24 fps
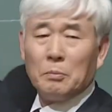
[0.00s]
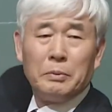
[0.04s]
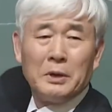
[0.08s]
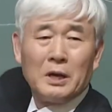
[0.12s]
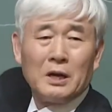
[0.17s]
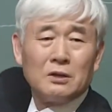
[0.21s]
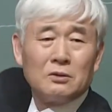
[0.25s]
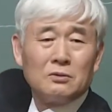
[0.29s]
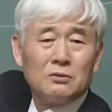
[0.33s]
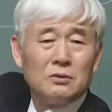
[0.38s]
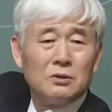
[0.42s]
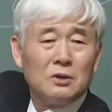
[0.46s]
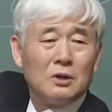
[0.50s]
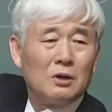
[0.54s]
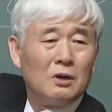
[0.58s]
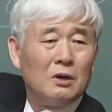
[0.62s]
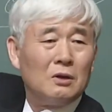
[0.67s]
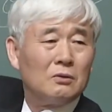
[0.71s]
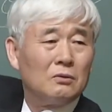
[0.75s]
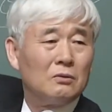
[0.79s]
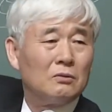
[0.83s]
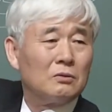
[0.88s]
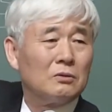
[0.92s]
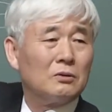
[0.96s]
wouldn't buy
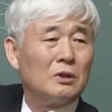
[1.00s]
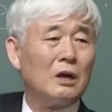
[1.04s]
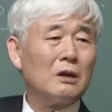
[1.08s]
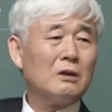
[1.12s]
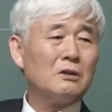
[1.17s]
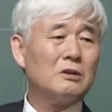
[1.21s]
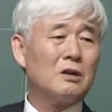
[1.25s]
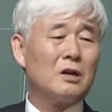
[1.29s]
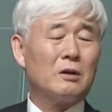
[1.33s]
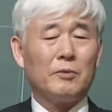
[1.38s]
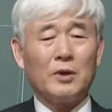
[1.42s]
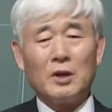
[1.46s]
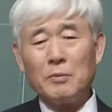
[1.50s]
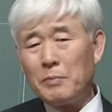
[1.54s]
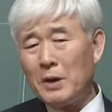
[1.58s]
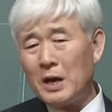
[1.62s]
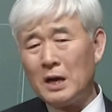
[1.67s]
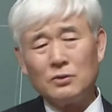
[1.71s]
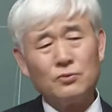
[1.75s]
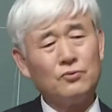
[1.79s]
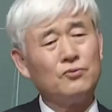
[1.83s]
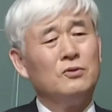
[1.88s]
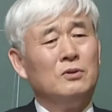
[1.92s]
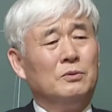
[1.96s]
these expensive,
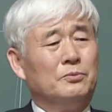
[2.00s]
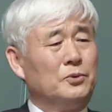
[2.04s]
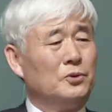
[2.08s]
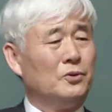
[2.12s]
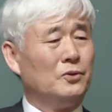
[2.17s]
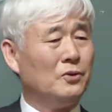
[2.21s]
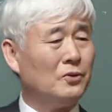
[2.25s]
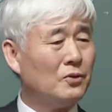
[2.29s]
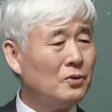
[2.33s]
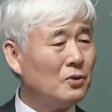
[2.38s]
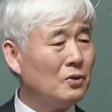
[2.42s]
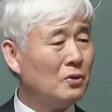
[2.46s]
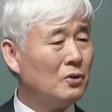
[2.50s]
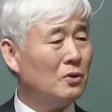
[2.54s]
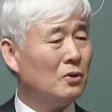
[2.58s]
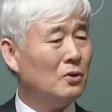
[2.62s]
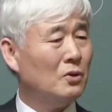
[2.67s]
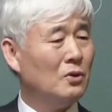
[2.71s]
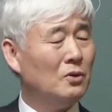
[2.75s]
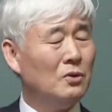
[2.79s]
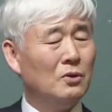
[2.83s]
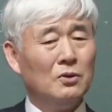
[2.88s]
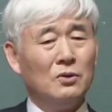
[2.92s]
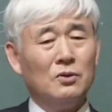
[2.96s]
low quality
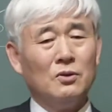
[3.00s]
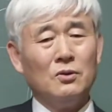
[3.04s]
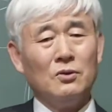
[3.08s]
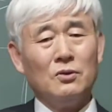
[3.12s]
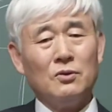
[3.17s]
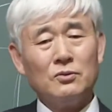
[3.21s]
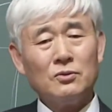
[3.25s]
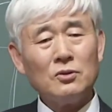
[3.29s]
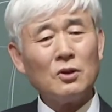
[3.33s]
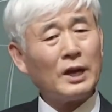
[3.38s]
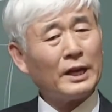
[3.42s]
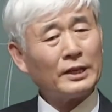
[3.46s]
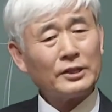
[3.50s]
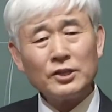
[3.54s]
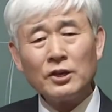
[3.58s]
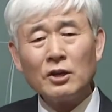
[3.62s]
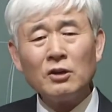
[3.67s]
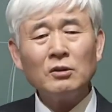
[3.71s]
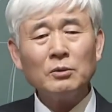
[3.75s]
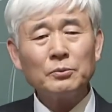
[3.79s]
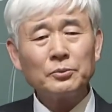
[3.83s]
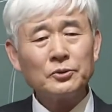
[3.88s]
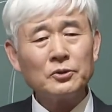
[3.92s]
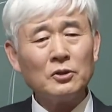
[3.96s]
items that
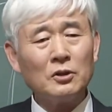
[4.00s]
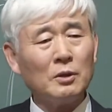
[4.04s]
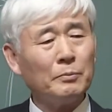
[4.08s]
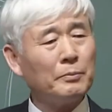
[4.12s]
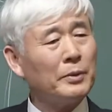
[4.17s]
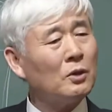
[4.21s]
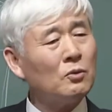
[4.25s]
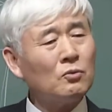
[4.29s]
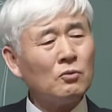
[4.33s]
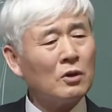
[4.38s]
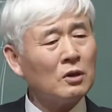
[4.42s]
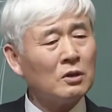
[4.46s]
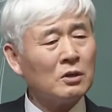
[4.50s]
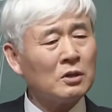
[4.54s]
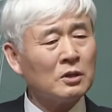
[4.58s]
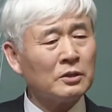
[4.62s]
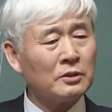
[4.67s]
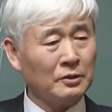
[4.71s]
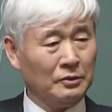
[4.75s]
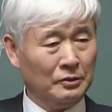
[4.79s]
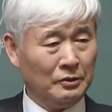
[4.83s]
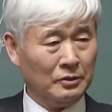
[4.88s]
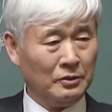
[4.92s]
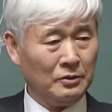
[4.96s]
had no value
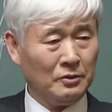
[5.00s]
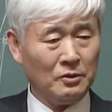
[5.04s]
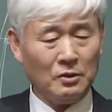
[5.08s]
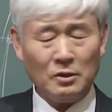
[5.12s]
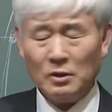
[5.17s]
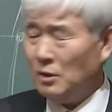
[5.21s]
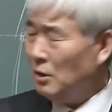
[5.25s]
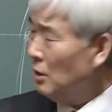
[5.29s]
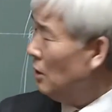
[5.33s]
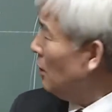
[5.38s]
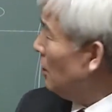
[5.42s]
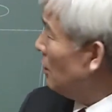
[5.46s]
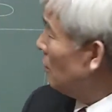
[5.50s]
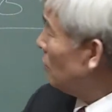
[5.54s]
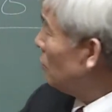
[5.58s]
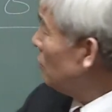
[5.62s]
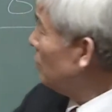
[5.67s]
or worth.